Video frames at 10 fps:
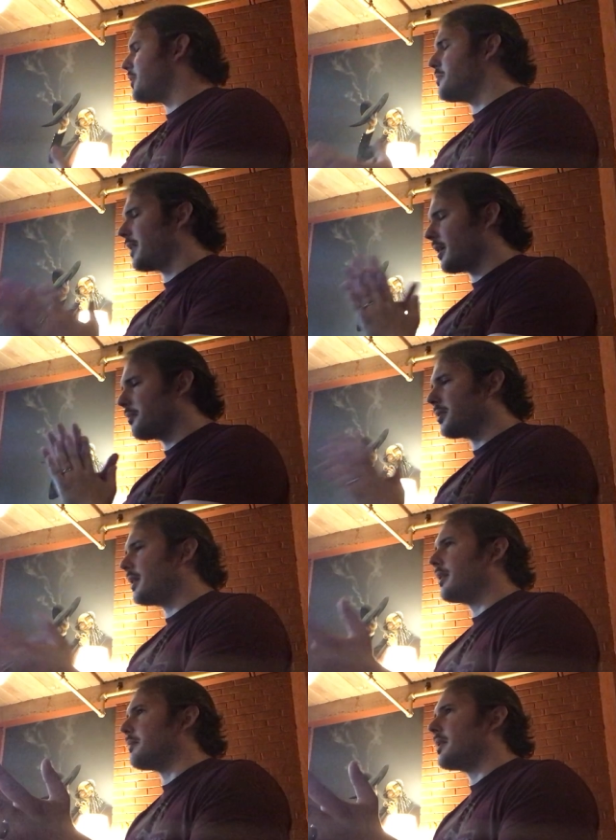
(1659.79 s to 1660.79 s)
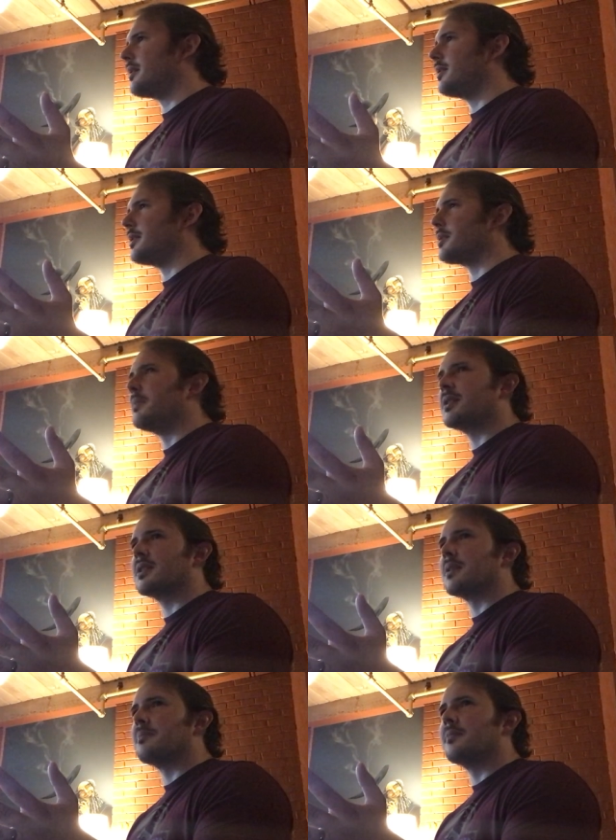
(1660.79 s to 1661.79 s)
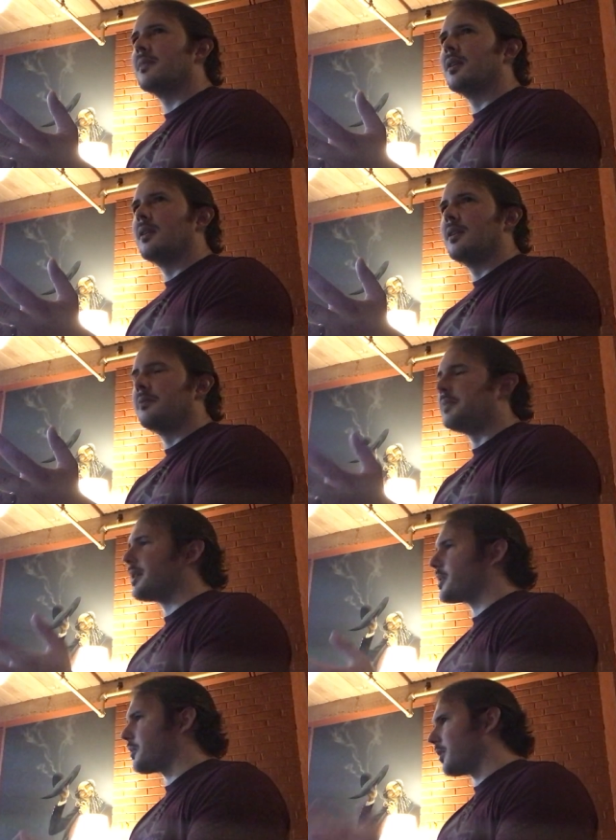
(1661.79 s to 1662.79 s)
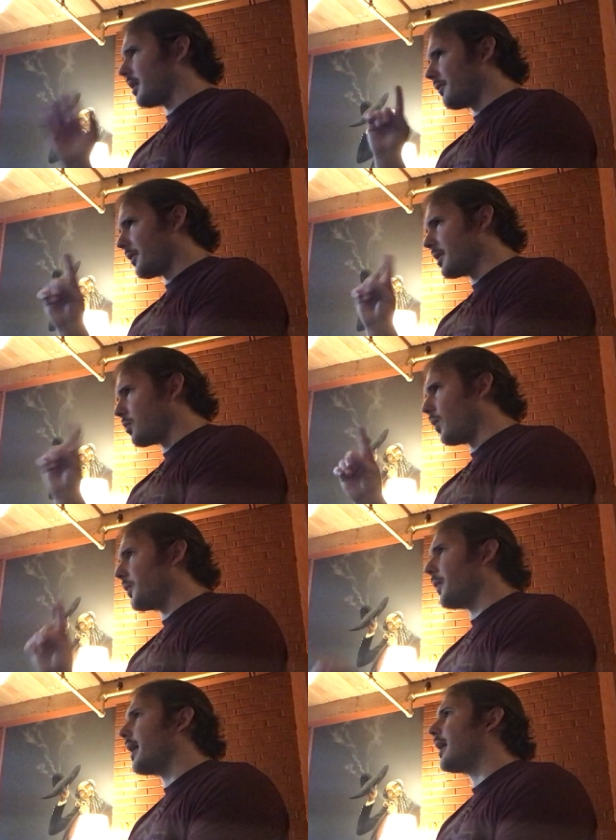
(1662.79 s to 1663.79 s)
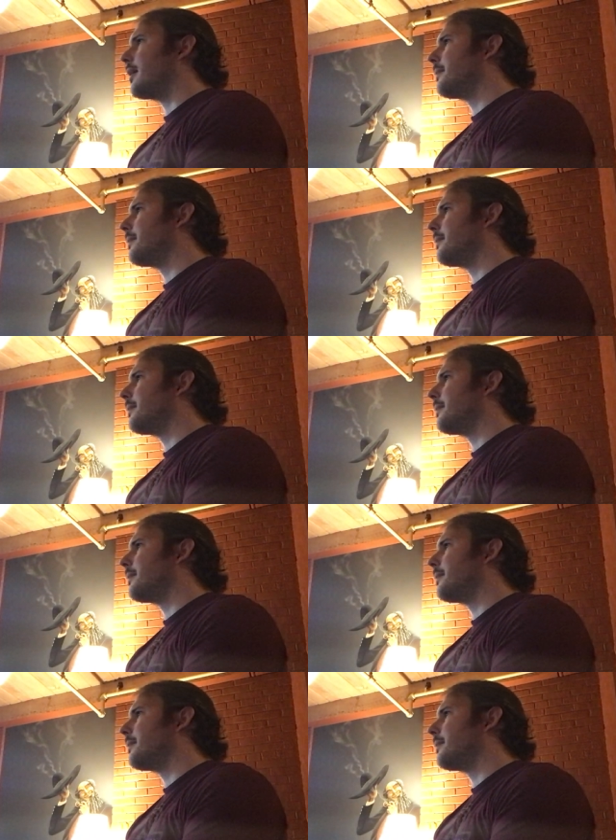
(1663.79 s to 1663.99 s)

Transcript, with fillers: and you might completely n- dismiss them because you're looking for this one way.